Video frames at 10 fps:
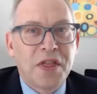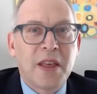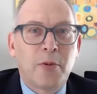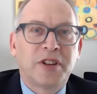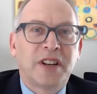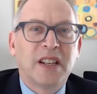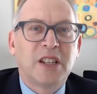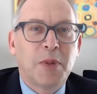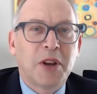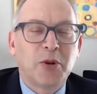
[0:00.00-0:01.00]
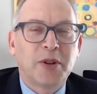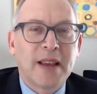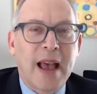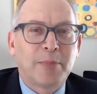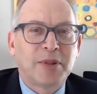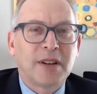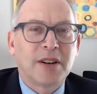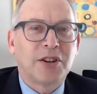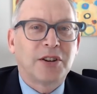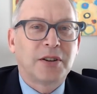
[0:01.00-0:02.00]
that was conspicuously absent in
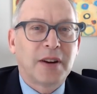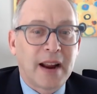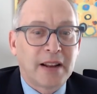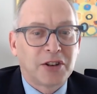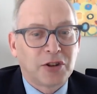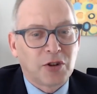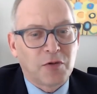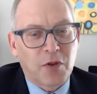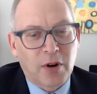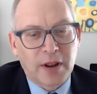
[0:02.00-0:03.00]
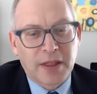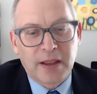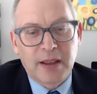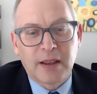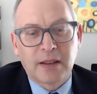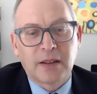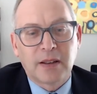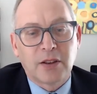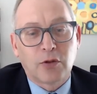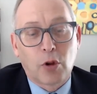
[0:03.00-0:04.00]
your answer so far, I think, is
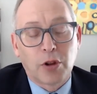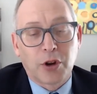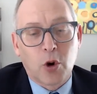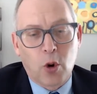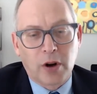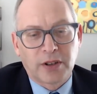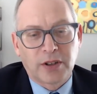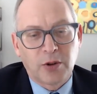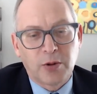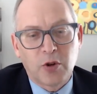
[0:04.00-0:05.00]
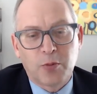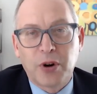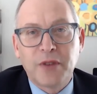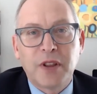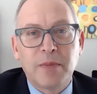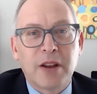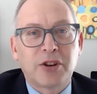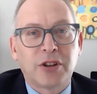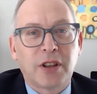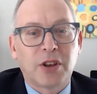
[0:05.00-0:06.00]
the role of the courts. You briefly
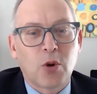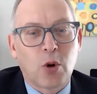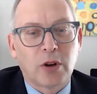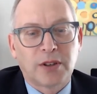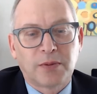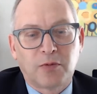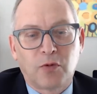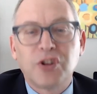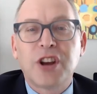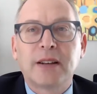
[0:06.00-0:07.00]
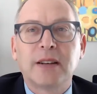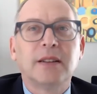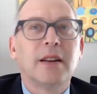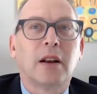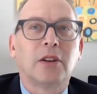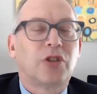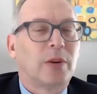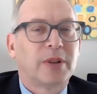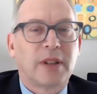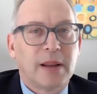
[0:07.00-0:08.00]
mentioned that the courts rejected Donald
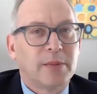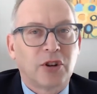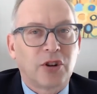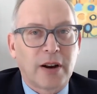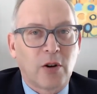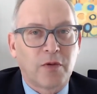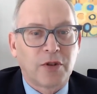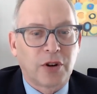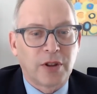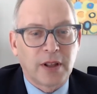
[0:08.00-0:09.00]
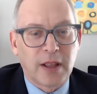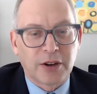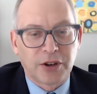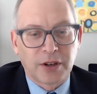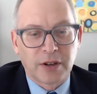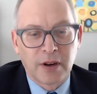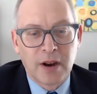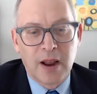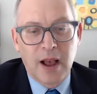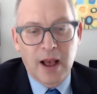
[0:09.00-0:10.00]
Trump's claims, tried to overturn the election.
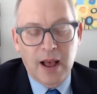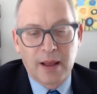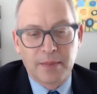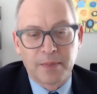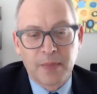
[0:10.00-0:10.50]
But